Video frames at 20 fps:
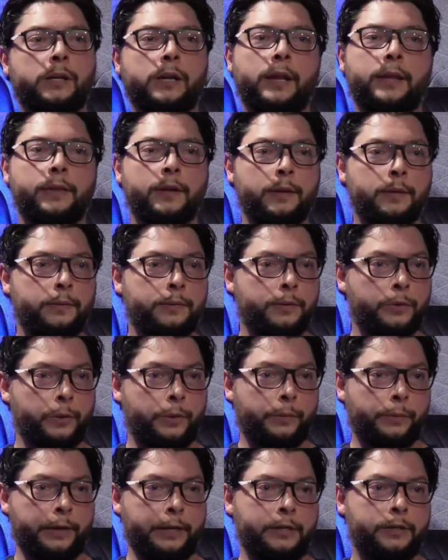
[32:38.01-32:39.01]
and they're
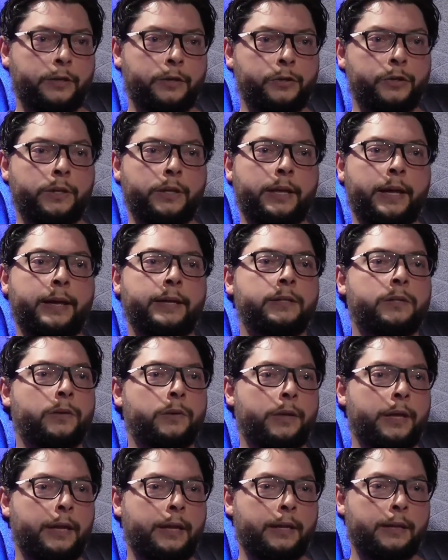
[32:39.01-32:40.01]
doing research in that so
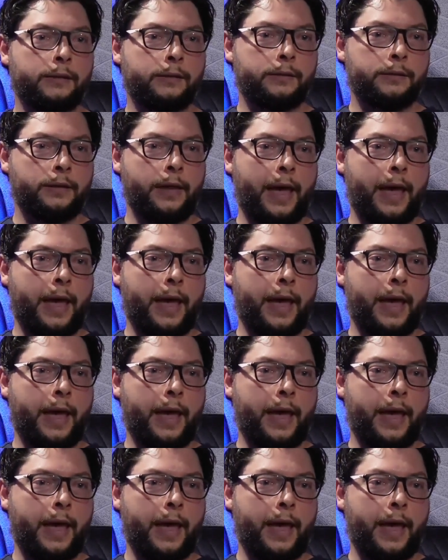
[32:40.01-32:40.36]
they can